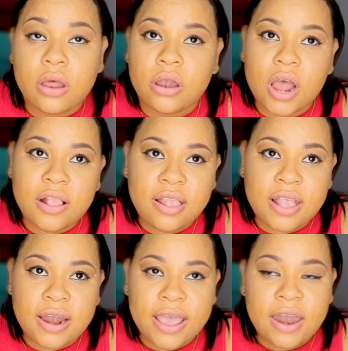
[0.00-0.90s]
Not
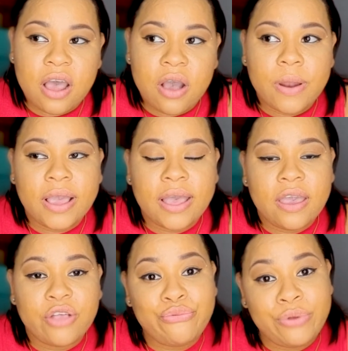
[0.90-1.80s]
saying that you're not going to get
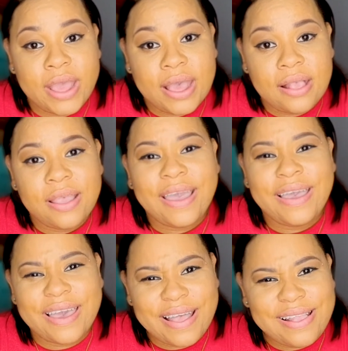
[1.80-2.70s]
your 2 days.
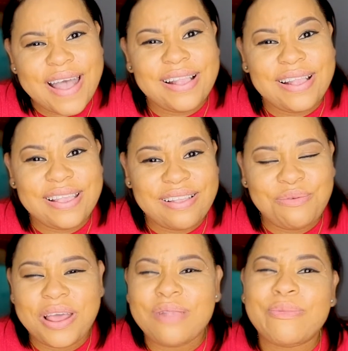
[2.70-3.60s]
You're entitled to your
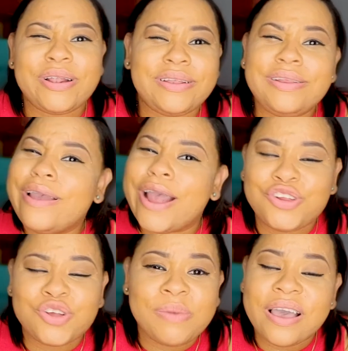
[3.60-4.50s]
2 days, but you're a
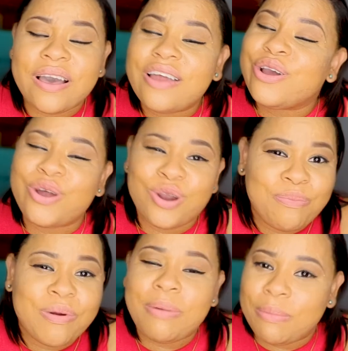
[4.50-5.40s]
Jamaican, you're going to
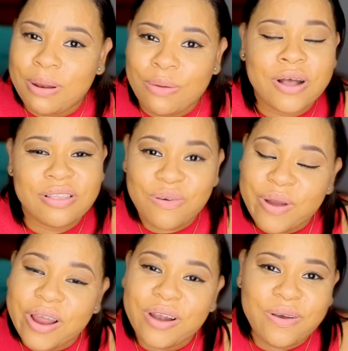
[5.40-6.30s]
probably want to
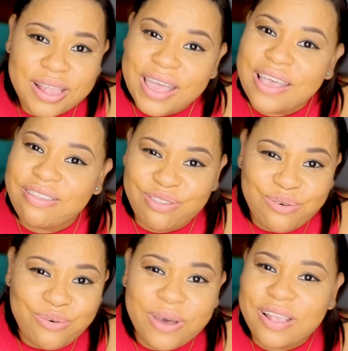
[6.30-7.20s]
work those days
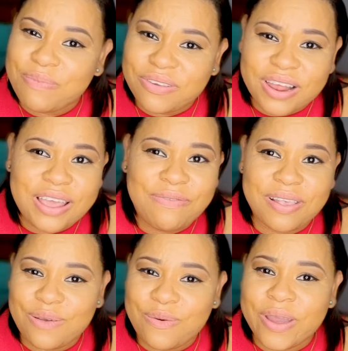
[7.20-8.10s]
too, especially if you
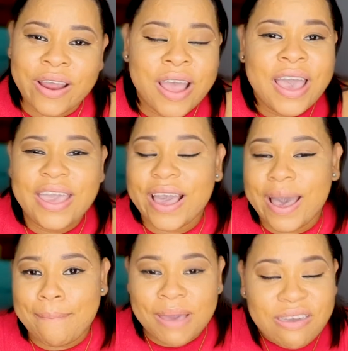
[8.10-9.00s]
see where you
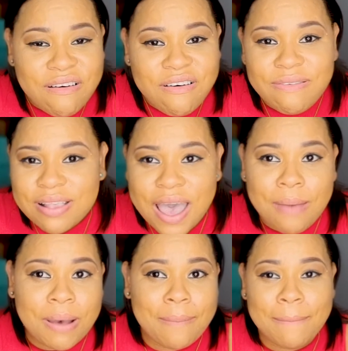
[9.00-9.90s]
can make your
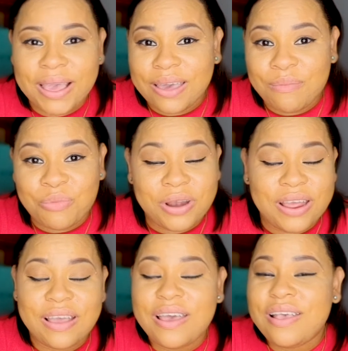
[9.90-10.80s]
overtime and make your money.
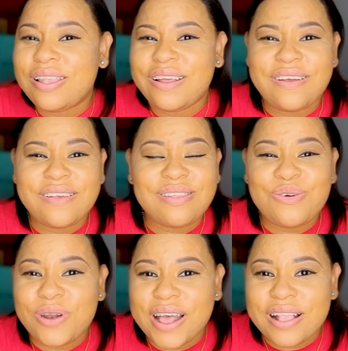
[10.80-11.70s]
So just
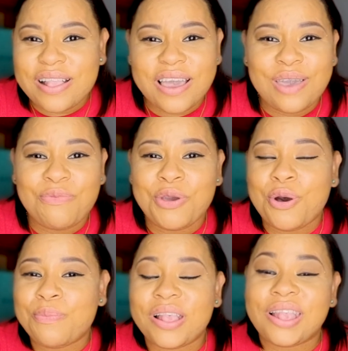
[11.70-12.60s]
know that you're giving
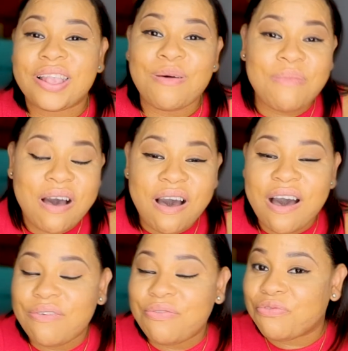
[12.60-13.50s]
up your summer
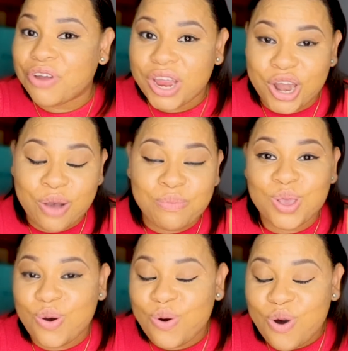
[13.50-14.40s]
of freedom to
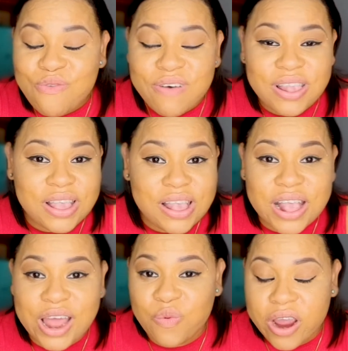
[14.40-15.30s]
go overseas
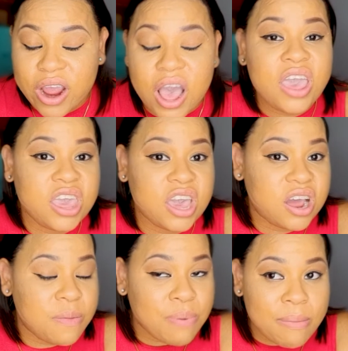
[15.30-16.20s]
and work. You're
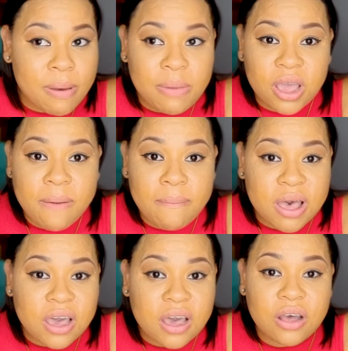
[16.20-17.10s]
going to probably come
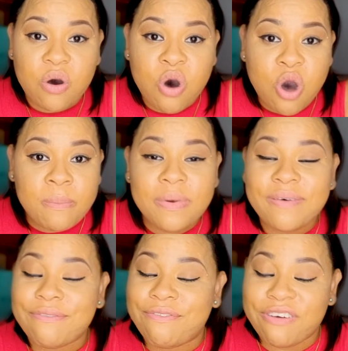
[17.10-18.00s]
back home
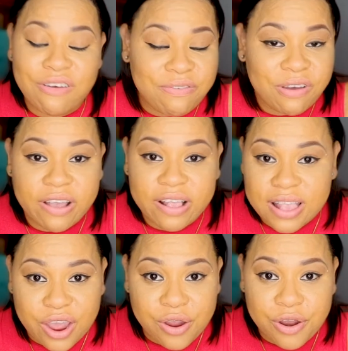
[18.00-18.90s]
very, very
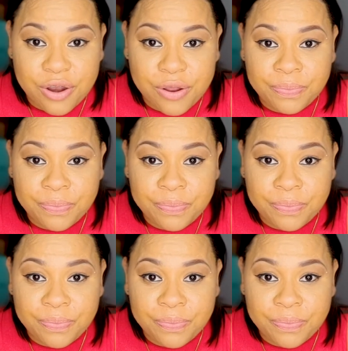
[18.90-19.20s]
tired.